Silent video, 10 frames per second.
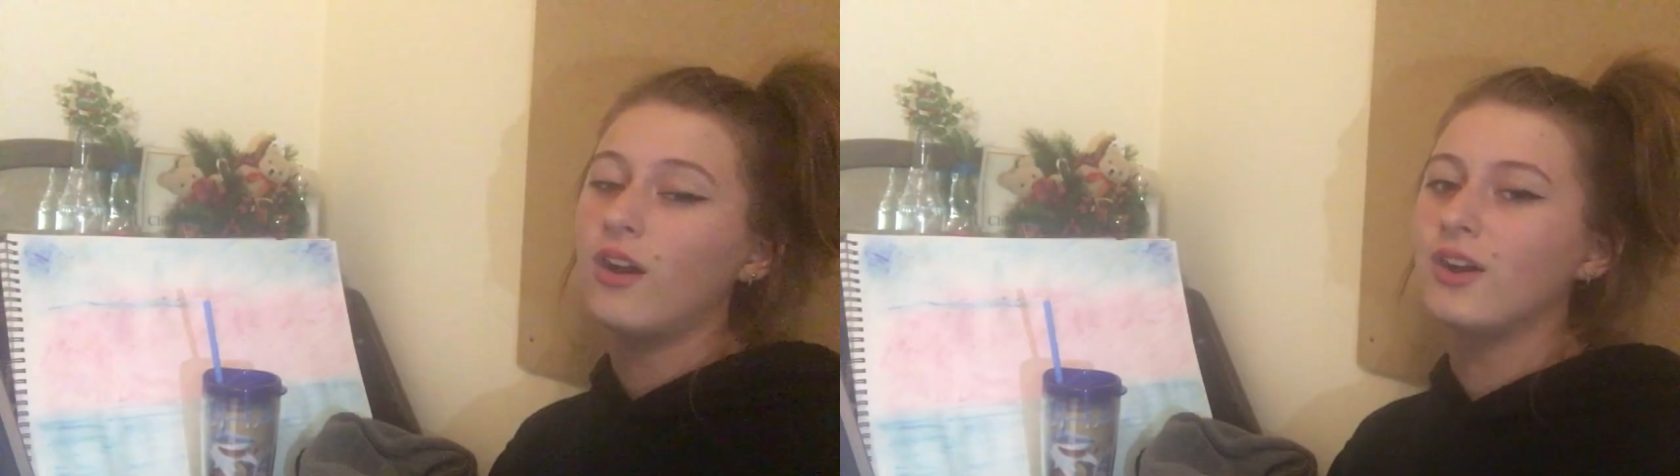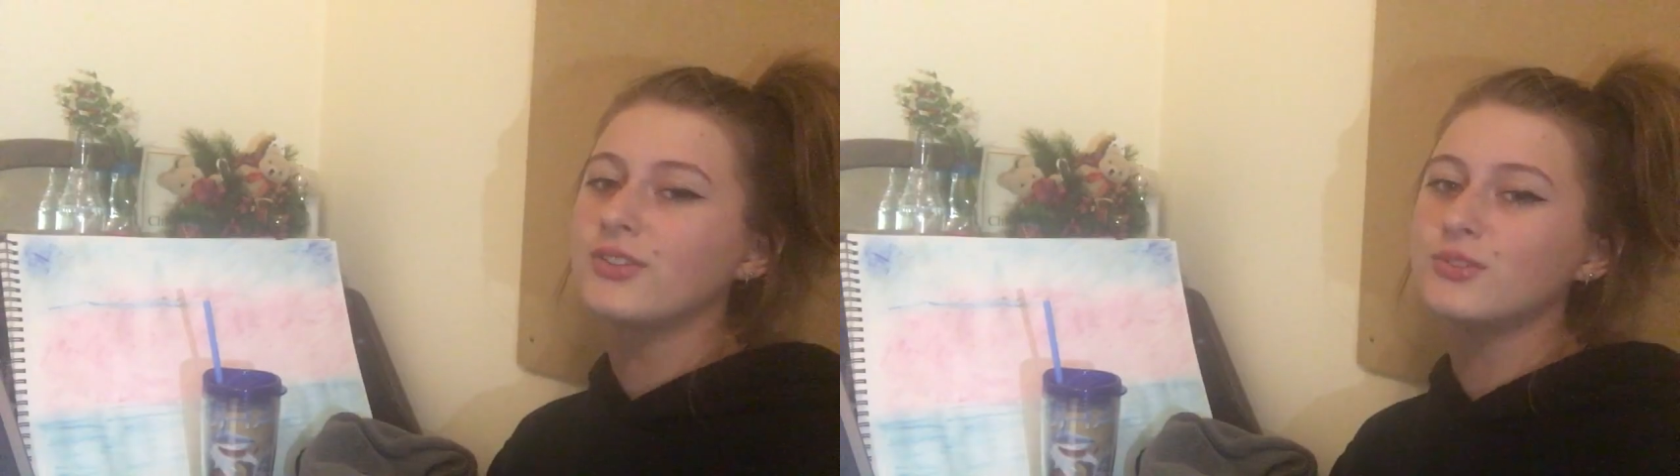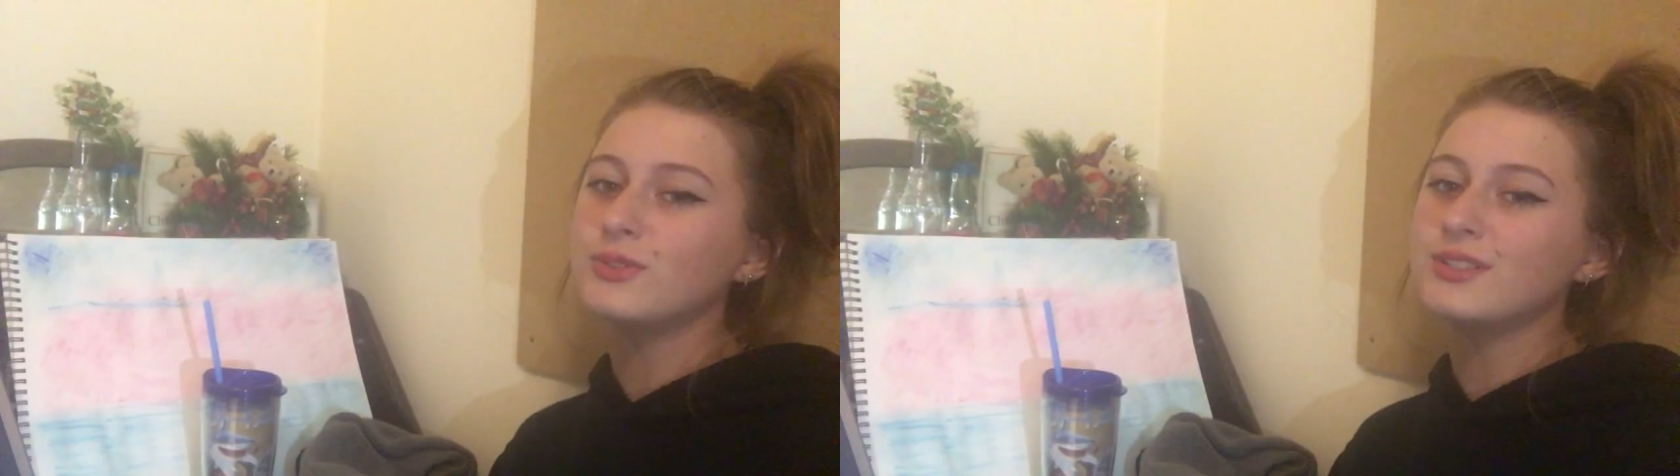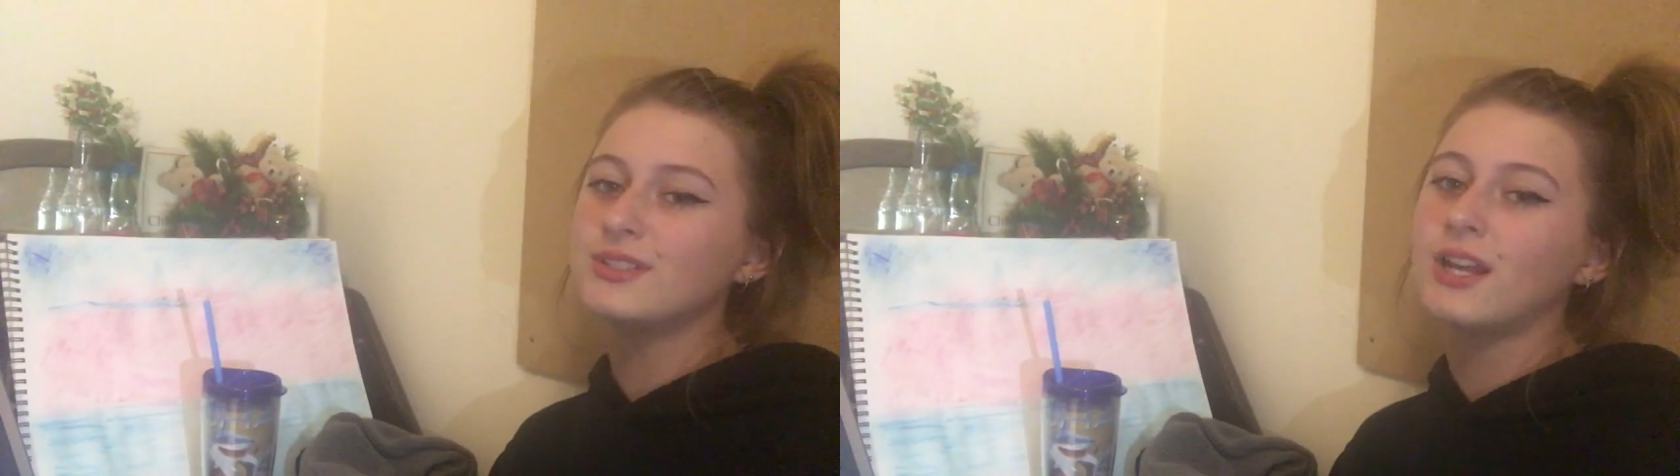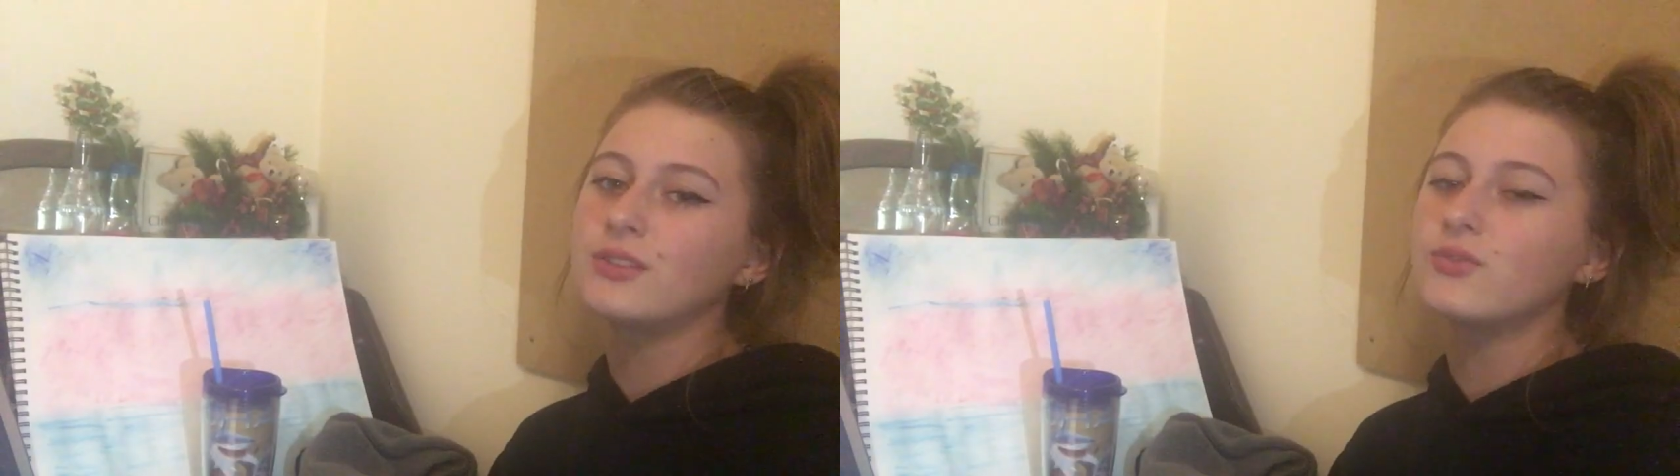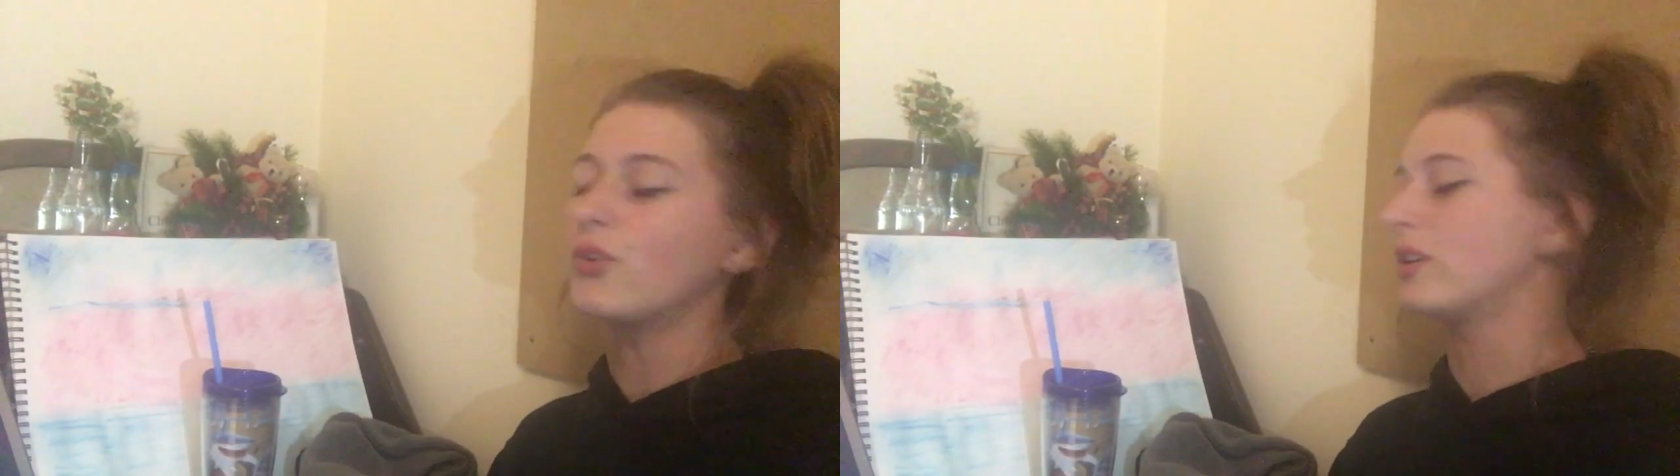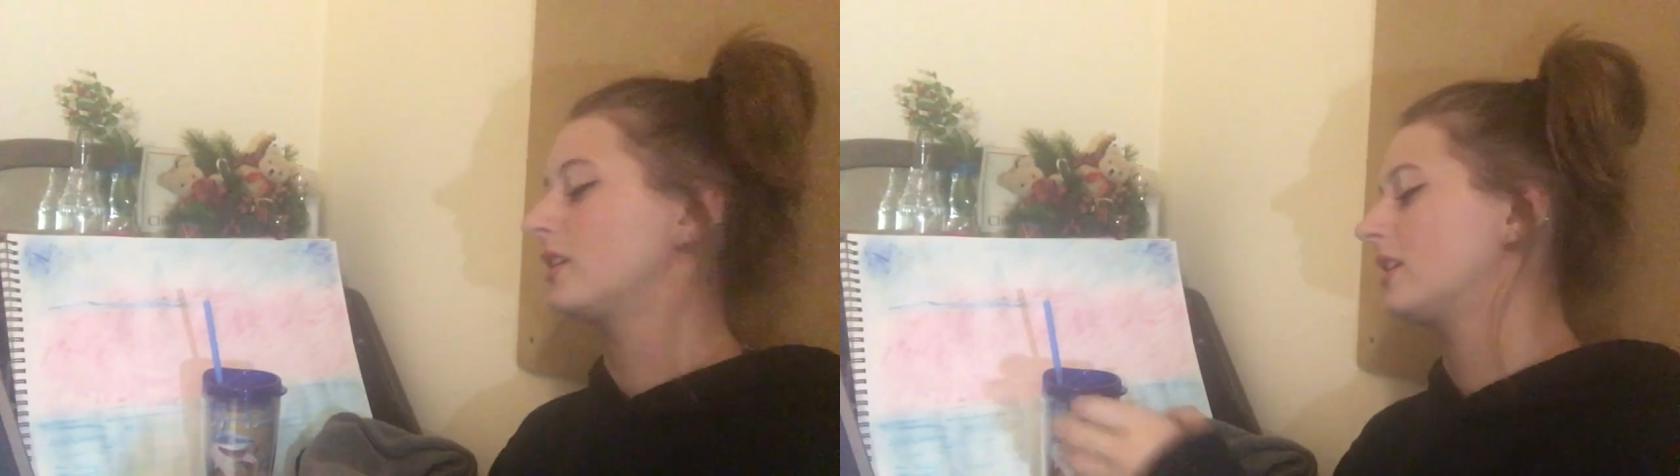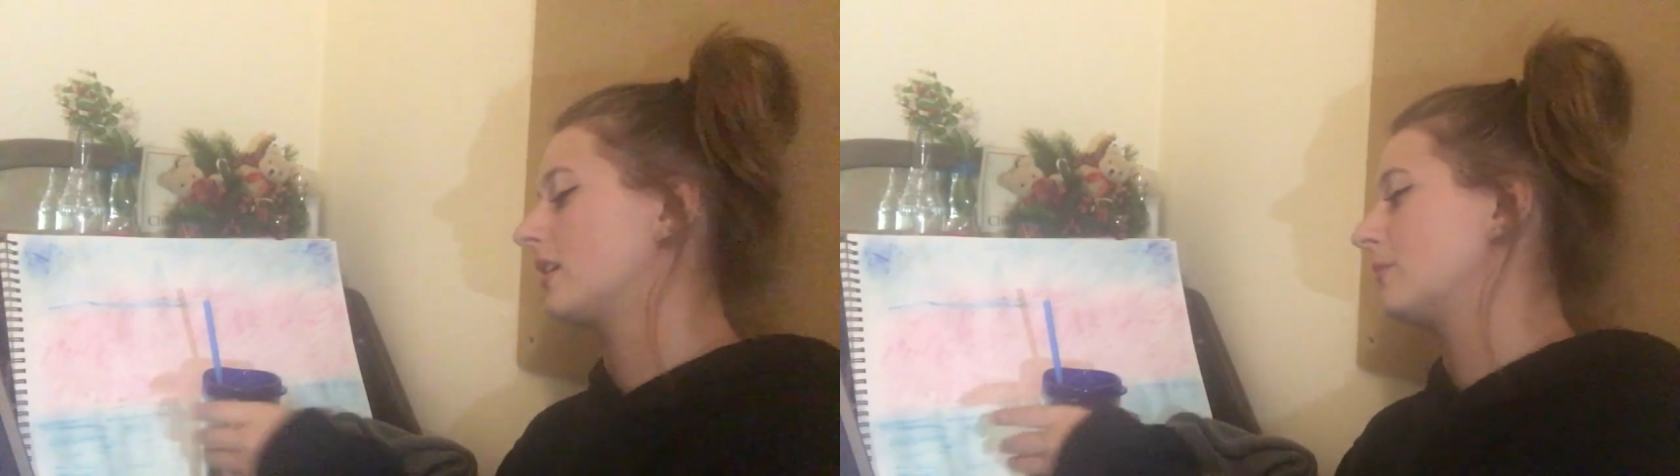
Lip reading: Also, it's 9:40 and I'm